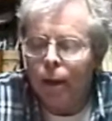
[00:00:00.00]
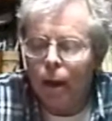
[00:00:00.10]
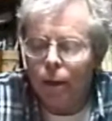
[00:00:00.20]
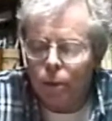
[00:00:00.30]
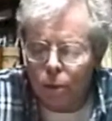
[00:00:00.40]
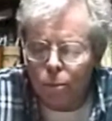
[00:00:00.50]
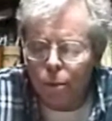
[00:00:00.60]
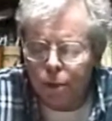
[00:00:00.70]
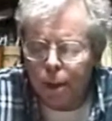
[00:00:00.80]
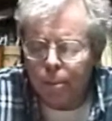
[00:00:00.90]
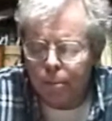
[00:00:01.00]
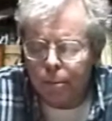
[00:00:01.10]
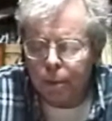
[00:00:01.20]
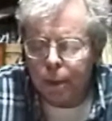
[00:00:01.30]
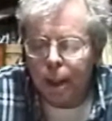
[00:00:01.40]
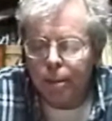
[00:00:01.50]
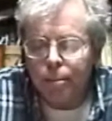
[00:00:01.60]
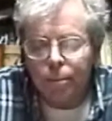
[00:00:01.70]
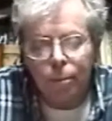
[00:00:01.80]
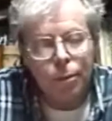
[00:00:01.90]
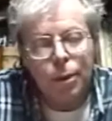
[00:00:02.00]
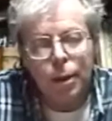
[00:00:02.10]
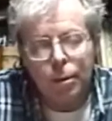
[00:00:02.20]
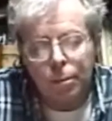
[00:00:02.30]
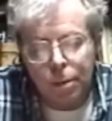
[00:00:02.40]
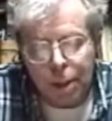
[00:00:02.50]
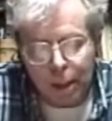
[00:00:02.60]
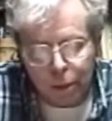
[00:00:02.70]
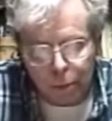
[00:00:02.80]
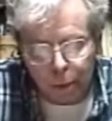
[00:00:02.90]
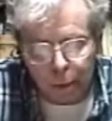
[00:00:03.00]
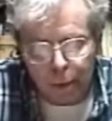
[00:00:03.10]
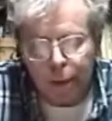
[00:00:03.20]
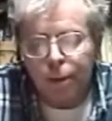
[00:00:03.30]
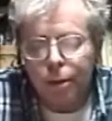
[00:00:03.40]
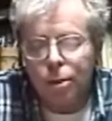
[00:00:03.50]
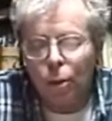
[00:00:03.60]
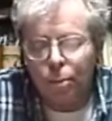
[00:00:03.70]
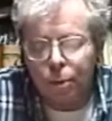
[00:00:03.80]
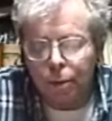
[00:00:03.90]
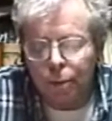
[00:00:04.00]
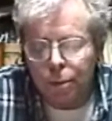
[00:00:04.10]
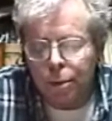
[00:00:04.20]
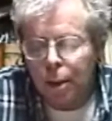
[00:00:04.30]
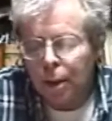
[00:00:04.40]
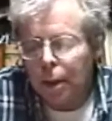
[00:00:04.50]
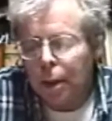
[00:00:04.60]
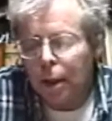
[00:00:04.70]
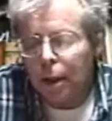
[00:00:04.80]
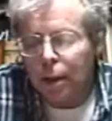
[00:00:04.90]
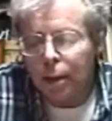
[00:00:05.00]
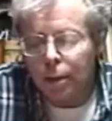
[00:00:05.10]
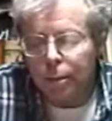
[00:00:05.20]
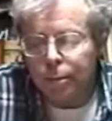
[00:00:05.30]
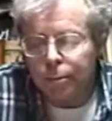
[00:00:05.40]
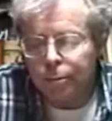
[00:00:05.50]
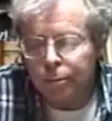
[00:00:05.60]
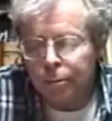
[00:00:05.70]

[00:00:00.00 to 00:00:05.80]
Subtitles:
Along with them came the statuary, the sculptures, and